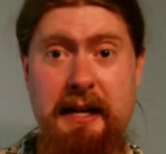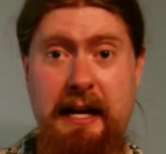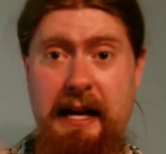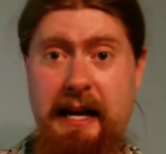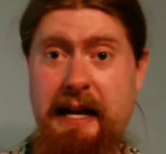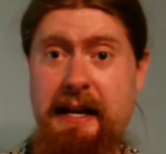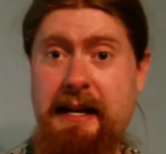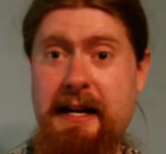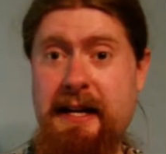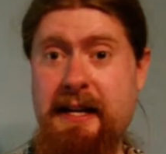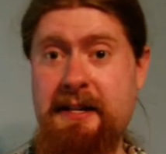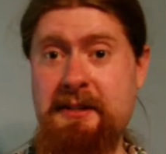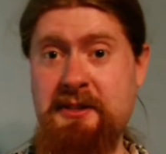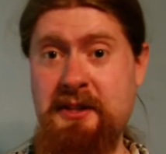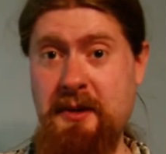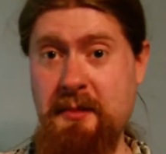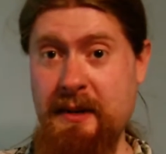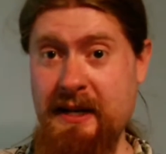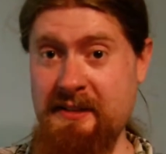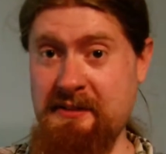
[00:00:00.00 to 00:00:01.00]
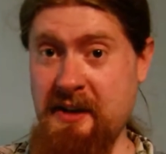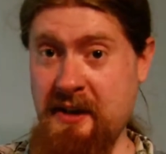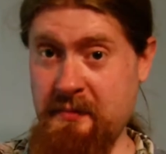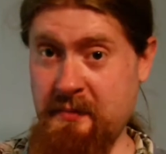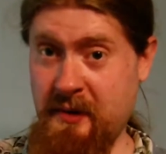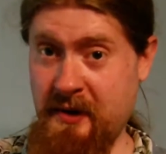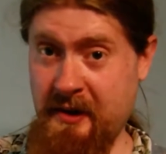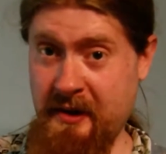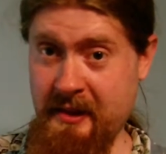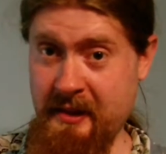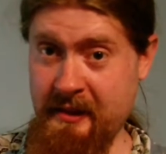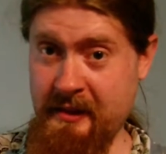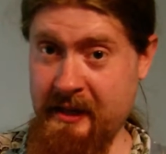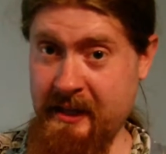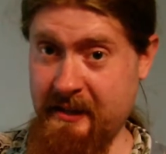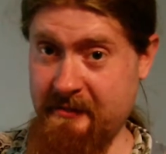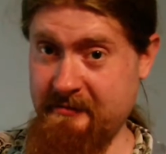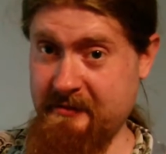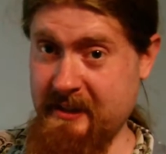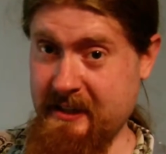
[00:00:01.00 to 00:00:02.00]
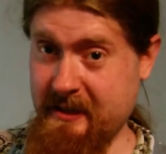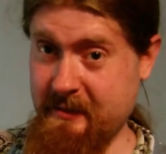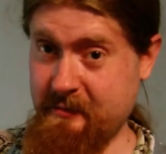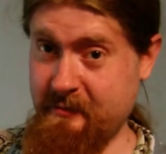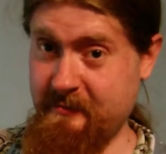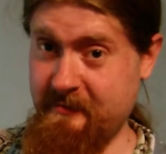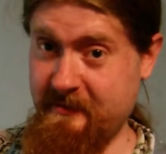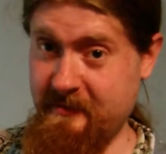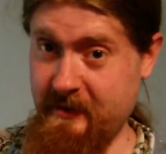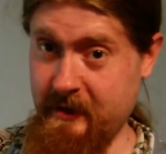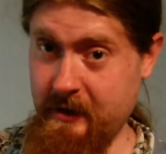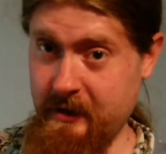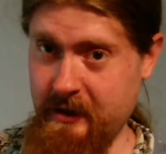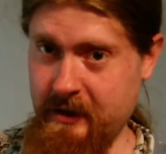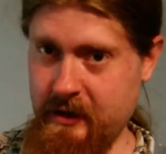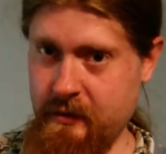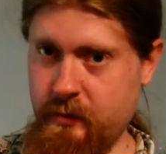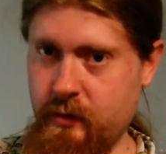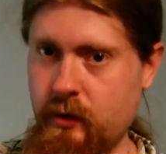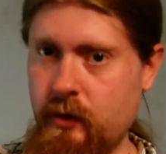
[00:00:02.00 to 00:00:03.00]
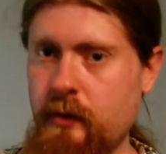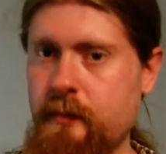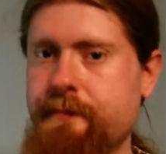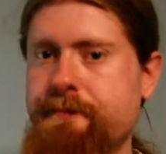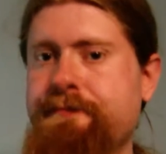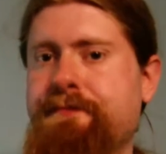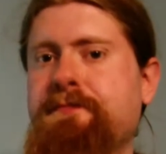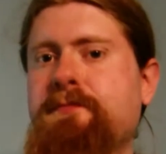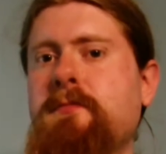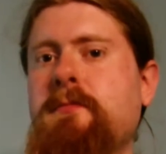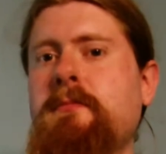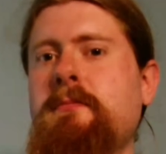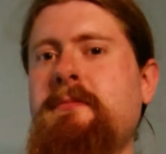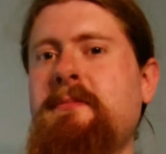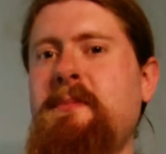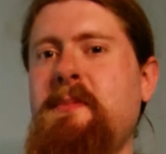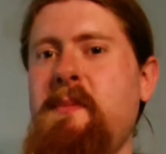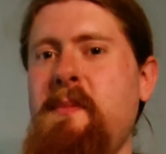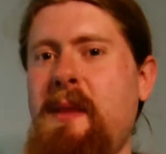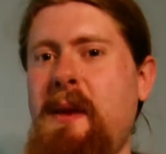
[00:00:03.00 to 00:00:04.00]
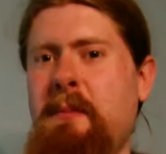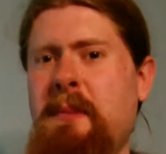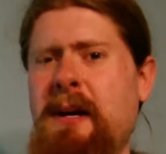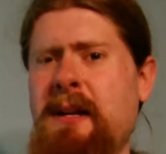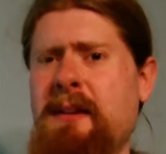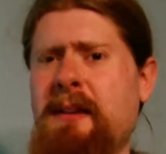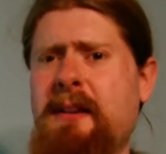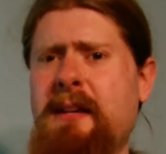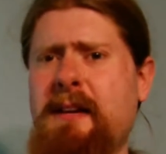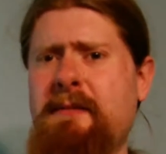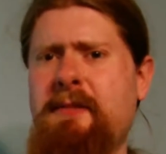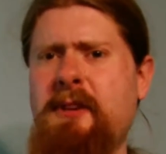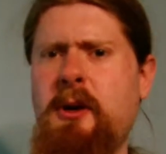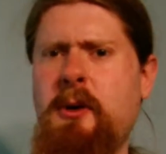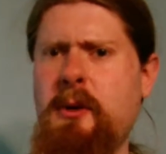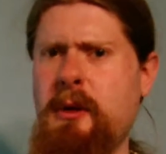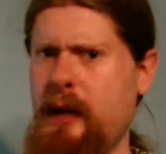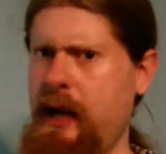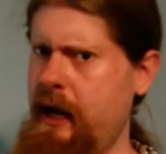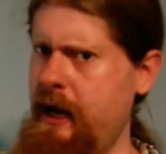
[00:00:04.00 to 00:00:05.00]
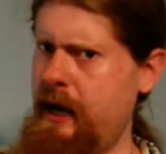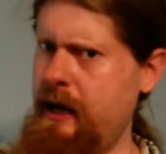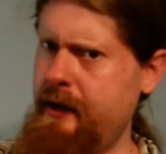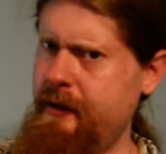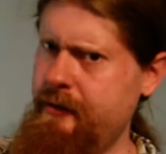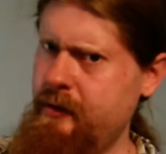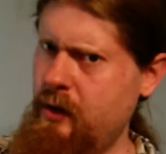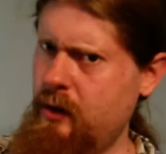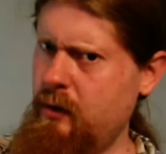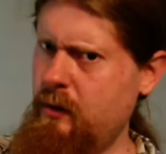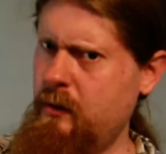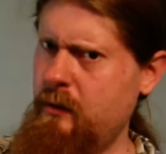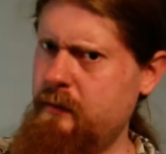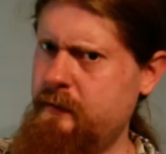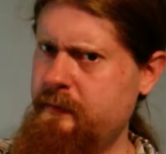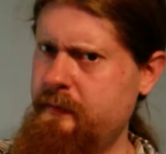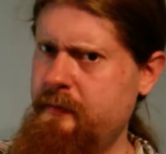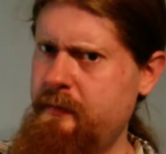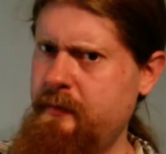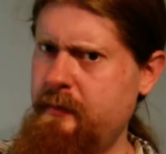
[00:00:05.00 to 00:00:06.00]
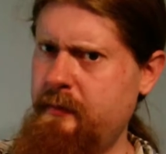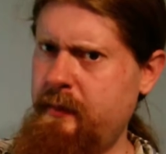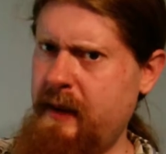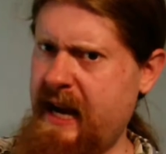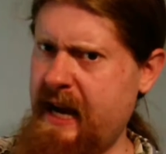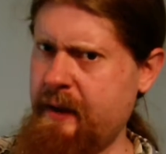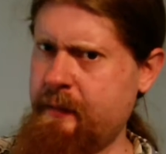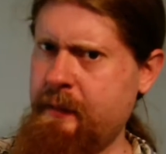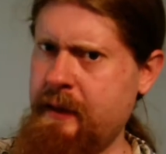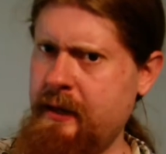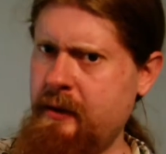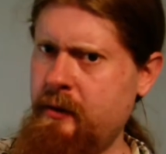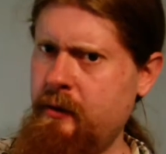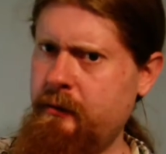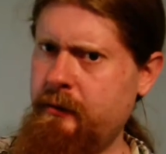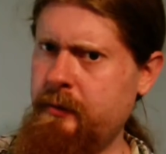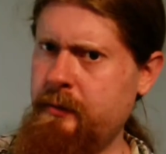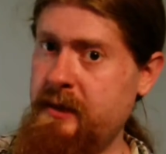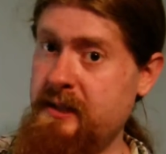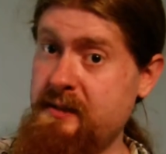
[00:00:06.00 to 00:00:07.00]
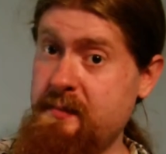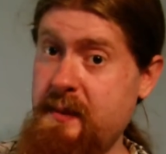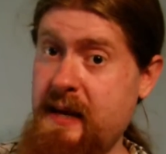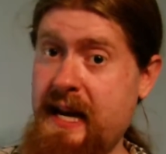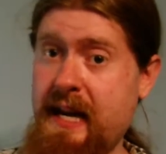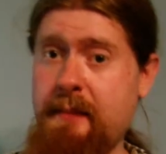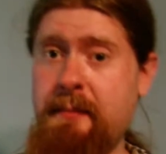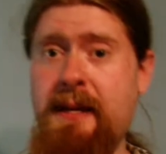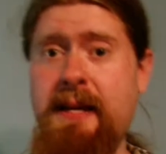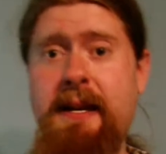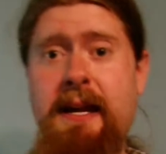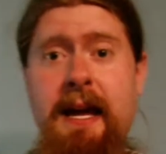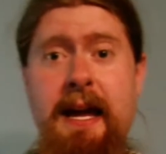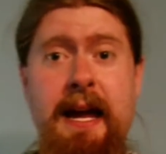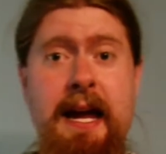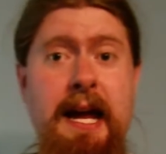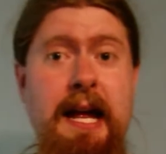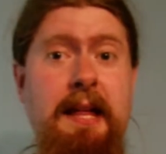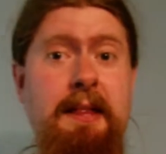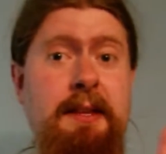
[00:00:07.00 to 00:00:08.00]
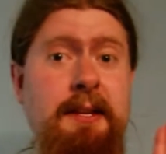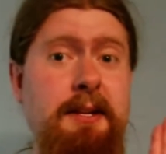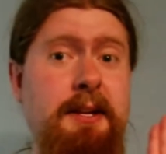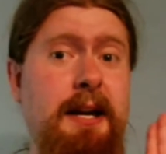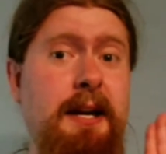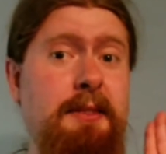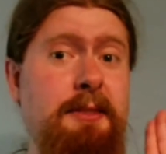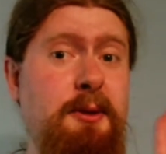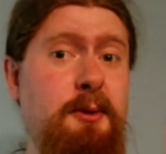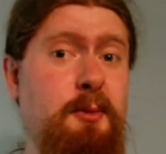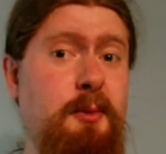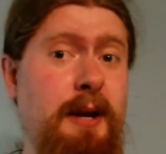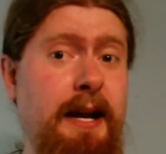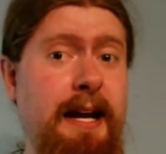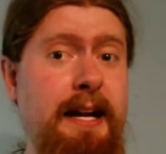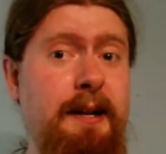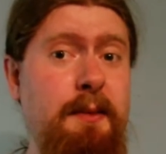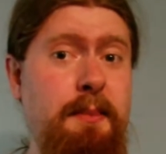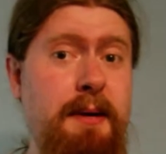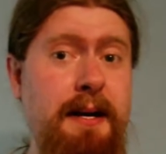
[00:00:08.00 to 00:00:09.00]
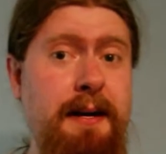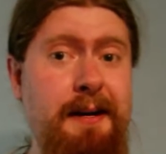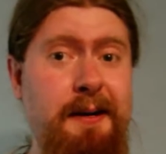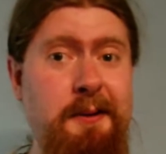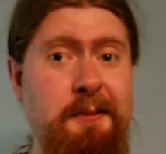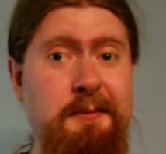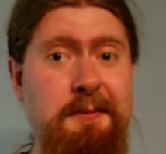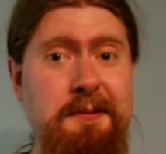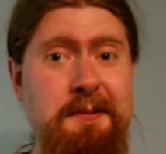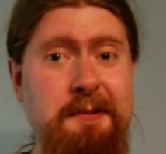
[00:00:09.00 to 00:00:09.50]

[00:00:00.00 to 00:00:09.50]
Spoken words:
and I consider myself part of the left. I'm very liberal. But on the left going, hey, no, Pac-Man over Miss Pac-Man. And then you got the right about